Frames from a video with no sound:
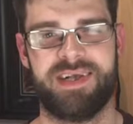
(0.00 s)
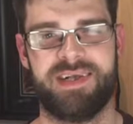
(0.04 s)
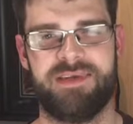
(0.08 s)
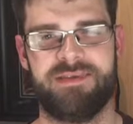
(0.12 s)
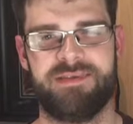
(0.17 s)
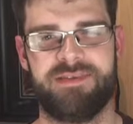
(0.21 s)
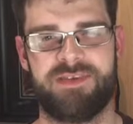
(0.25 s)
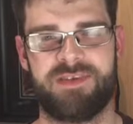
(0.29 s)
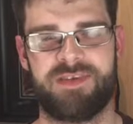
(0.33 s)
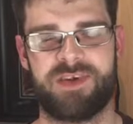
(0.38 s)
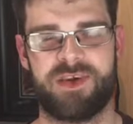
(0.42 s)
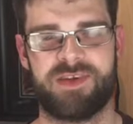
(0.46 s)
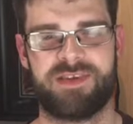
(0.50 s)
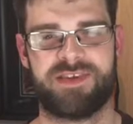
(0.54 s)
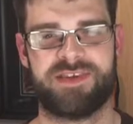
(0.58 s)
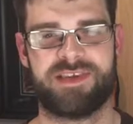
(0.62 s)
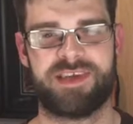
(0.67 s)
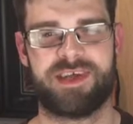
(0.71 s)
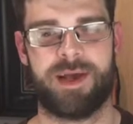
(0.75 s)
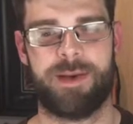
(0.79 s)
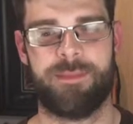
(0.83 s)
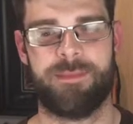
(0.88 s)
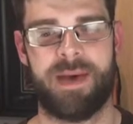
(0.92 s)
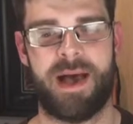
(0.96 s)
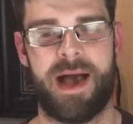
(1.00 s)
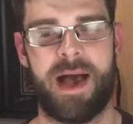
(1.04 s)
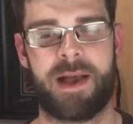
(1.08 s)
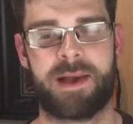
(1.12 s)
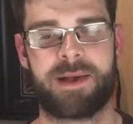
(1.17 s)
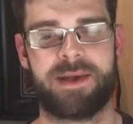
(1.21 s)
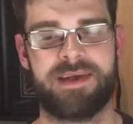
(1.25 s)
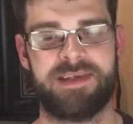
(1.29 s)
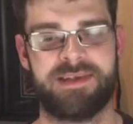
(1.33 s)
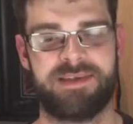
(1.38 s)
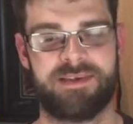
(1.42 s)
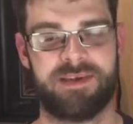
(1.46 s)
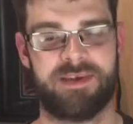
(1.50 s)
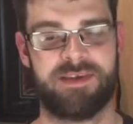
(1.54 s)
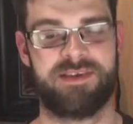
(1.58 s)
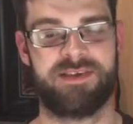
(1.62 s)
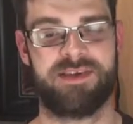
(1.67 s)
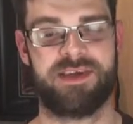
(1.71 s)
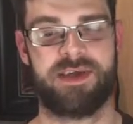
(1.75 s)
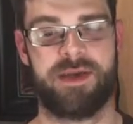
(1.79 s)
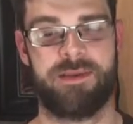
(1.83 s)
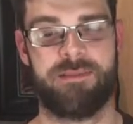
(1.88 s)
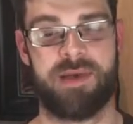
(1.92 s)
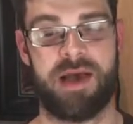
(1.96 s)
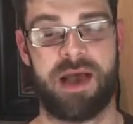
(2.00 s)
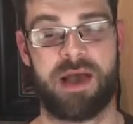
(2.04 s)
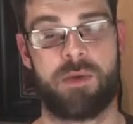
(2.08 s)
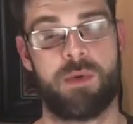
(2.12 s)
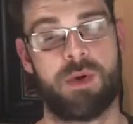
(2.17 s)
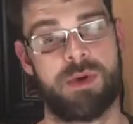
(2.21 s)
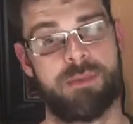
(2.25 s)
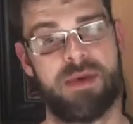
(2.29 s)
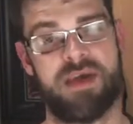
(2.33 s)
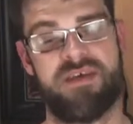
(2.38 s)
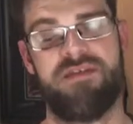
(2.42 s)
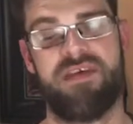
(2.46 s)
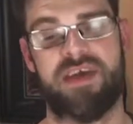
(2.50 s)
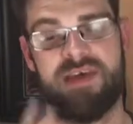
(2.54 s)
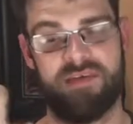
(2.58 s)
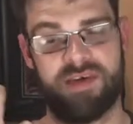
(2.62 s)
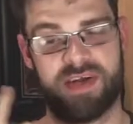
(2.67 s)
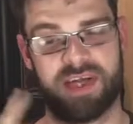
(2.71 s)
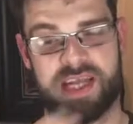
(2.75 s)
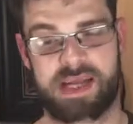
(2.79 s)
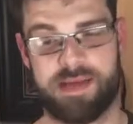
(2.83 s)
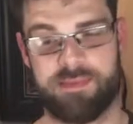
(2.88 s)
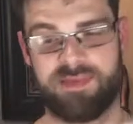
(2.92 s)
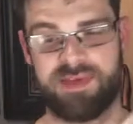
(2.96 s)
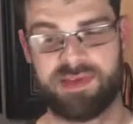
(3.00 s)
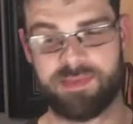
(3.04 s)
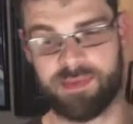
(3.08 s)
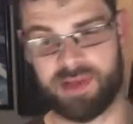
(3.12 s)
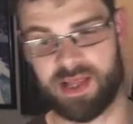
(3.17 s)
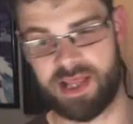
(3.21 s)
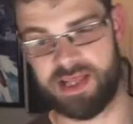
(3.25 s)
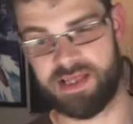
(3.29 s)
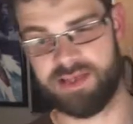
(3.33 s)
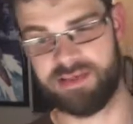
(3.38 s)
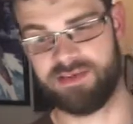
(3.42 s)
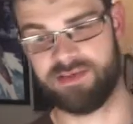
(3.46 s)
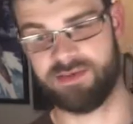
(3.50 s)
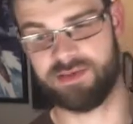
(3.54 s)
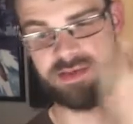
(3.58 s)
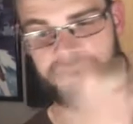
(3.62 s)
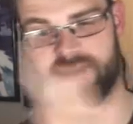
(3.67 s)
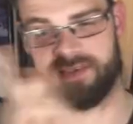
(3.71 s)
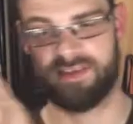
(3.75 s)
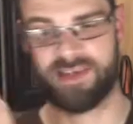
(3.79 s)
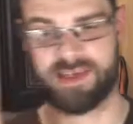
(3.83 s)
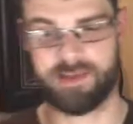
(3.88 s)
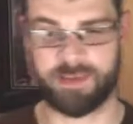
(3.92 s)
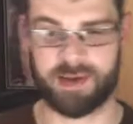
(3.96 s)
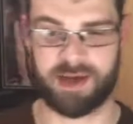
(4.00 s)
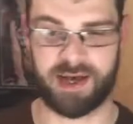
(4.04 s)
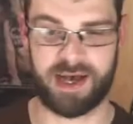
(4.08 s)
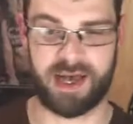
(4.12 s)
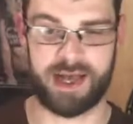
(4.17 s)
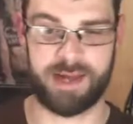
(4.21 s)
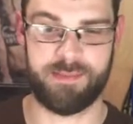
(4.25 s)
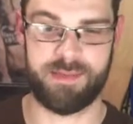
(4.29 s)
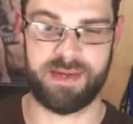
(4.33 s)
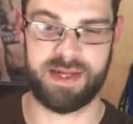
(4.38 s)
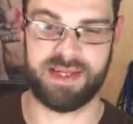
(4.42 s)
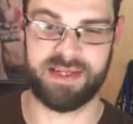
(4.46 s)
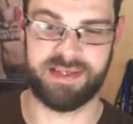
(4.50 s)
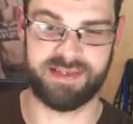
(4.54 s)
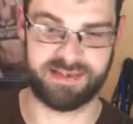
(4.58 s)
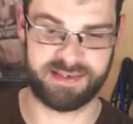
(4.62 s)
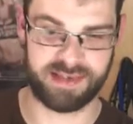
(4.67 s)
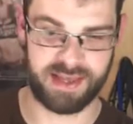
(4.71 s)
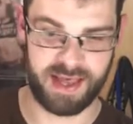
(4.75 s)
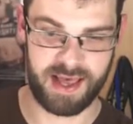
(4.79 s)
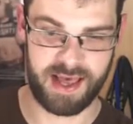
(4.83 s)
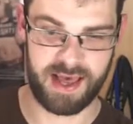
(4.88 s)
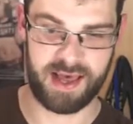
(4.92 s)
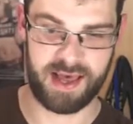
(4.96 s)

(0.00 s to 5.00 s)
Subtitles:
it starts to come back. One of my favorite games to play, as you can see behind me, is